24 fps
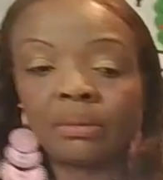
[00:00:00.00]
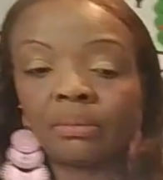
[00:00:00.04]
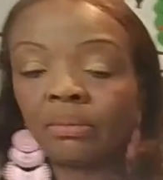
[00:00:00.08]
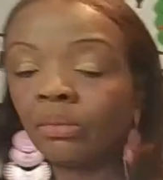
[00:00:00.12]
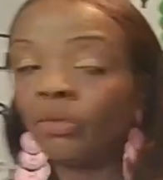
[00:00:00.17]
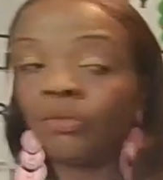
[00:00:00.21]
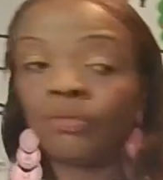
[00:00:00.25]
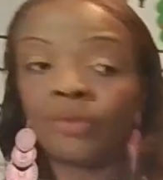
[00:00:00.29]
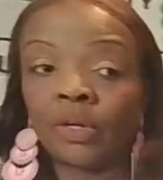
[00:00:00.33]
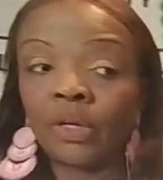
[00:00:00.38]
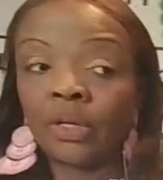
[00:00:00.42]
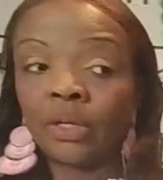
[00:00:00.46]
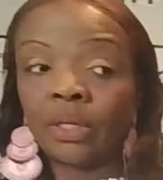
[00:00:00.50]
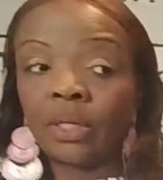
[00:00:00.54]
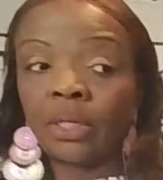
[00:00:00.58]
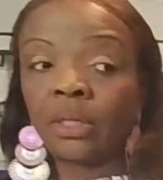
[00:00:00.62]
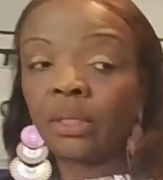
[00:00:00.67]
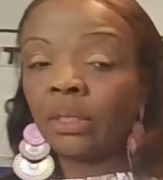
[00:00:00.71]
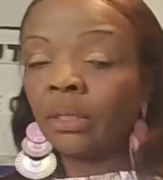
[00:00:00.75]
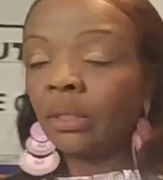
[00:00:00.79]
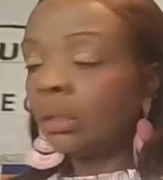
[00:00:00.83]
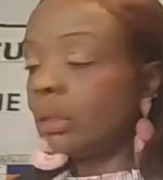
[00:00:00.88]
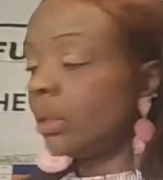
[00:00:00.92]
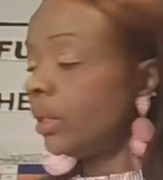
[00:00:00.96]
move on.
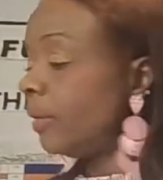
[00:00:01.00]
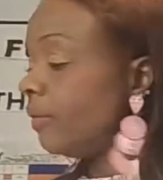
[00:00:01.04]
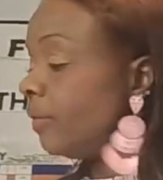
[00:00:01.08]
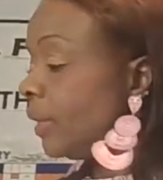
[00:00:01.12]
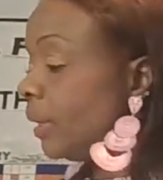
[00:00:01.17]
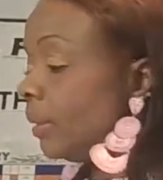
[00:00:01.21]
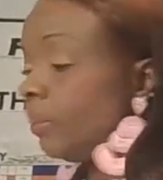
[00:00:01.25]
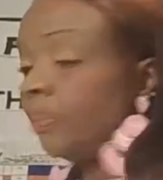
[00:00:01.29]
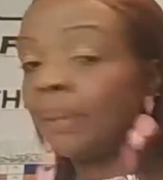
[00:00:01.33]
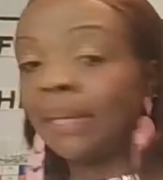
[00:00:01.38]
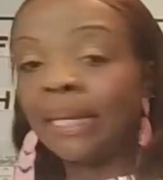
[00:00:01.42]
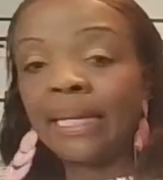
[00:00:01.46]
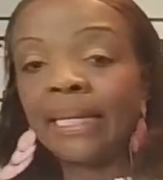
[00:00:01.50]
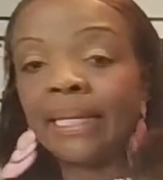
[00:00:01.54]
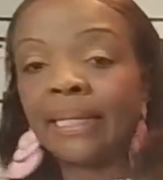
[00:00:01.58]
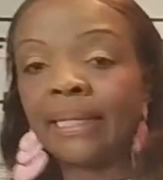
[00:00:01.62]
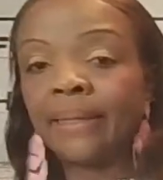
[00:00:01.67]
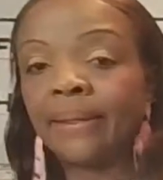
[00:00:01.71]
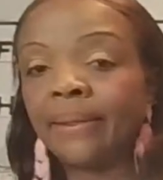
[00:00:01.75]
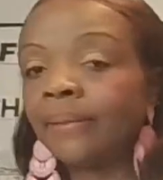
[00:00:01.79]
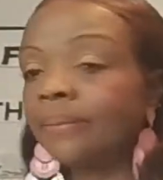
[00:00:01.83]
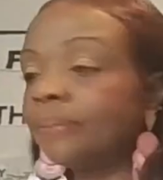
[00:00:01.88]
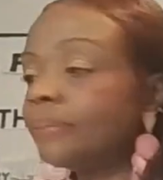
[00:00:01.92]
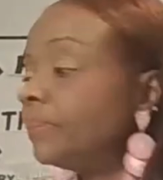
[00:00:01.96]
I have a little pen
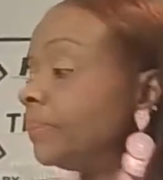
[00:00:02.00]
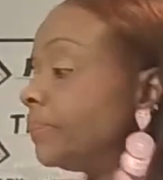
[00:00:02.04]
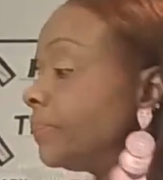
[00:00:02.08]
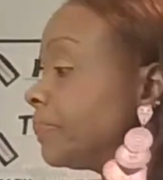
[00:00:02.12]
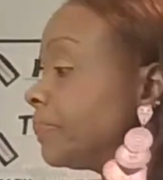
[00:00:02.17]
here.